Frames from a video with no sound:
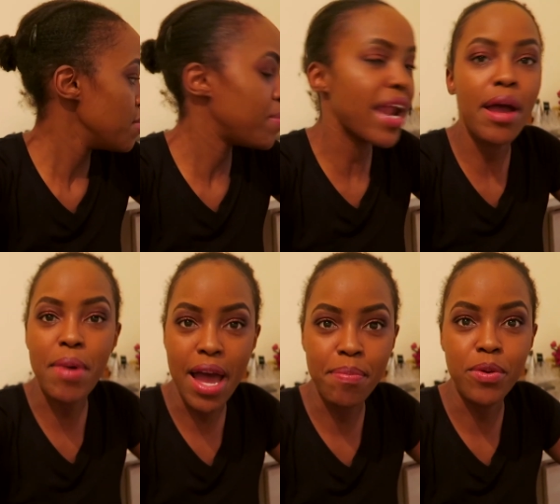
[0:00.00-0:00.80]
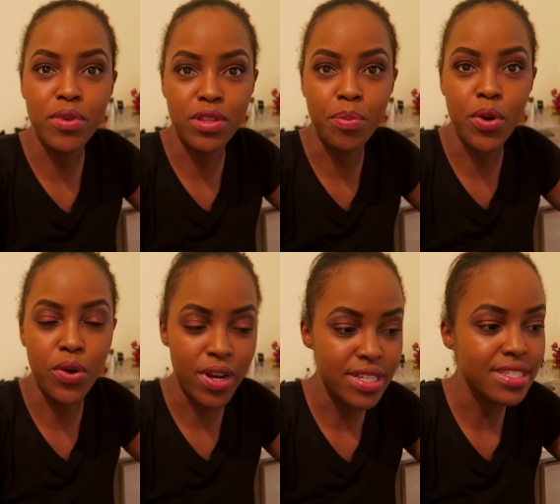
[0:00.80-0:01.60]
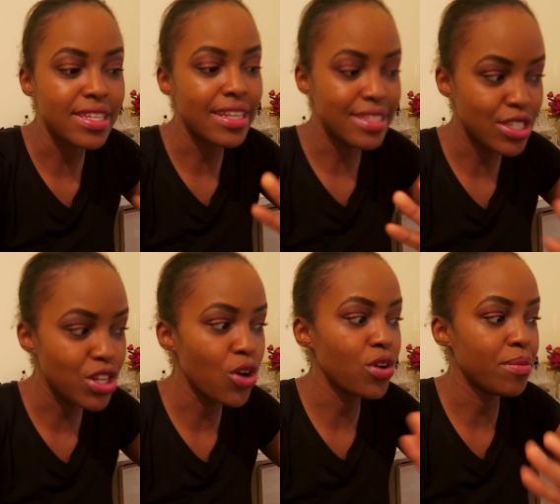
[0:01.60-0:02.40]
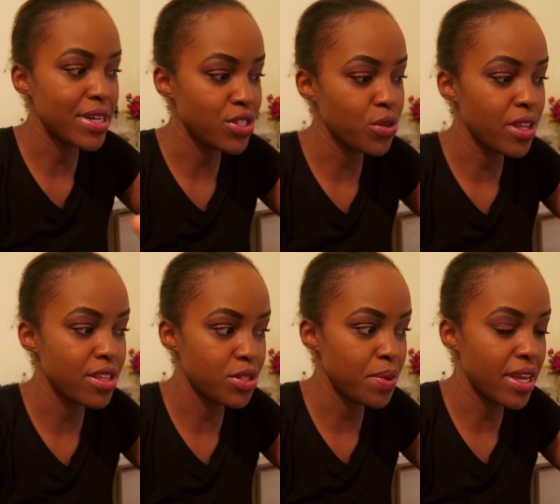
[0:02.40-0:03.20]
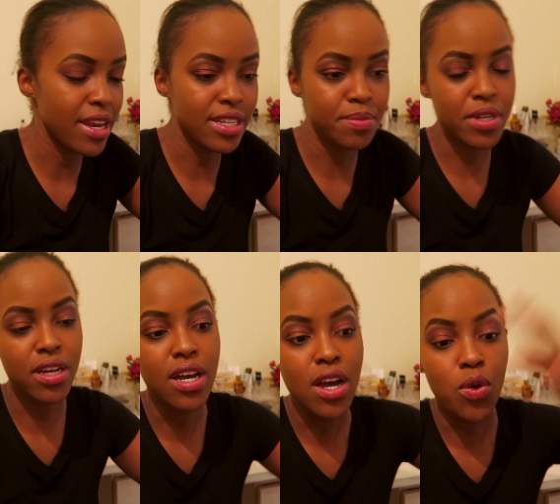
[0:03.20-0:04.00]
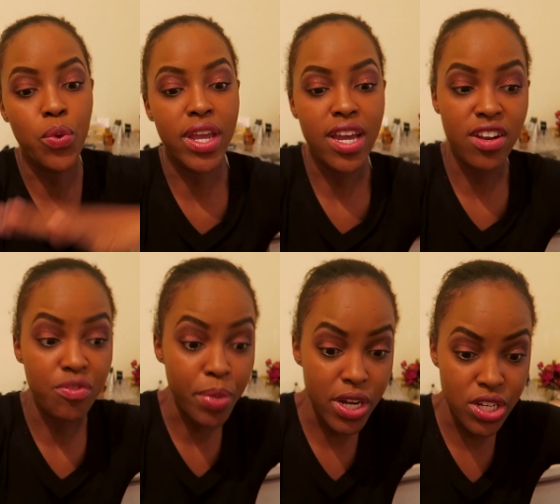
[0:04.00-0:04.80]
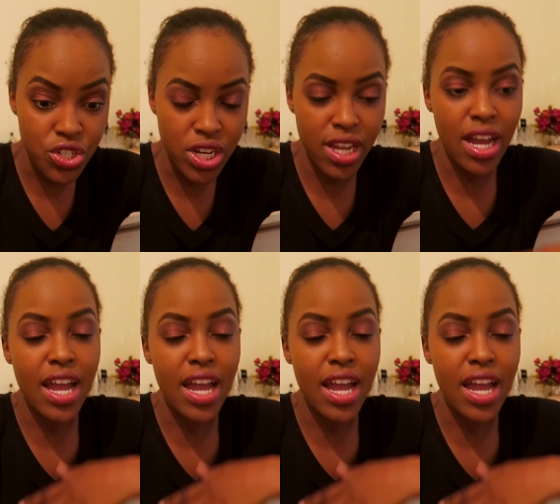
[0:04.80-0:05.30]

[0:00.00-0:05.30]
but I'm happy with the progress that slowly by slowly this weekend has been a weekend of purging.